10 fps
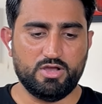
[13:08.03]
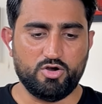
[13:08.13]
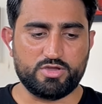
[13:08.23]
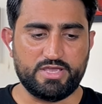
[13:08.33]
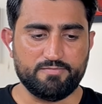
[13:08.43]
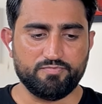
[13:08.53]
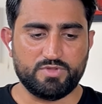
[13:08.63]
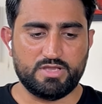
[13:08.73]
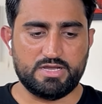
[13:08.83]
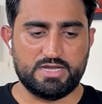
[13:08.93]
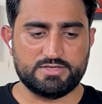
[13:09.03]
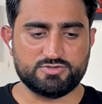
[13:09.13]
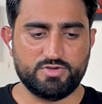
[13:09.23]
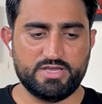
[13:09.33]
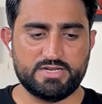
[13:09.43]
Okay,
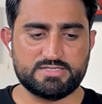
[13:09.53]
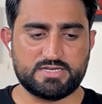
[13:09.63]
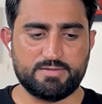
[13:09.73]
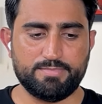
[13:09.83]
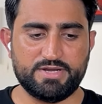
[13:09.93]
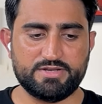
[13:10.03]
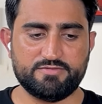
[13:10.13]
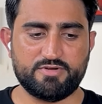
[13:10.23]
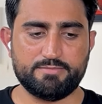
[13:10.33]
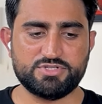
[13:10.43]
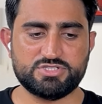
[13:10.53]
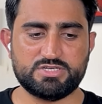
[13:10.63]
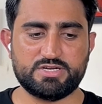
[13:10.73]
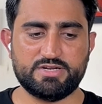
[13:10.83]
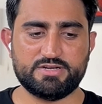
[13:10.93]
so here is the complete
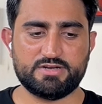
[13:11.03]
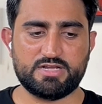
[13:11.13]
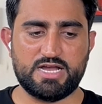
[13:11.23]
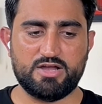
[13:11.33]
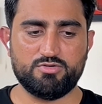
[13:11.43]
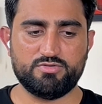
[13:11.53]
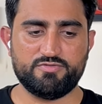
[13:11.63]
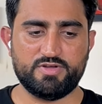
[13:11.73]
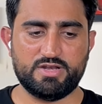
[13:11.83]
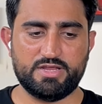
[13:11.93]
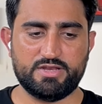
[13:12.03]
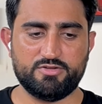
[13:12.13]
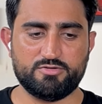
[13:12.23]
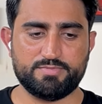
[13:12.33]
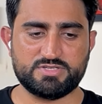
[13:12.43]
information. Create an account, fill in
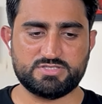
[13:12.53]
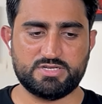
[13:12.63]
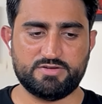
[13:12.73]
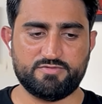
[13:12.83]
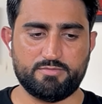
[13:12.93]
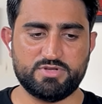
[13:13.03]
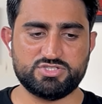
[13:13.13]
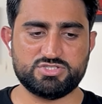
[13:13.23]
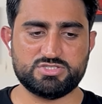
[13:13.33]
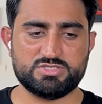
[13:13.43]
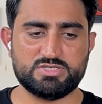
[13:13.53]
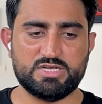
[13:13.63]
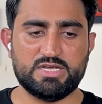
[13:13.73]
your personal information,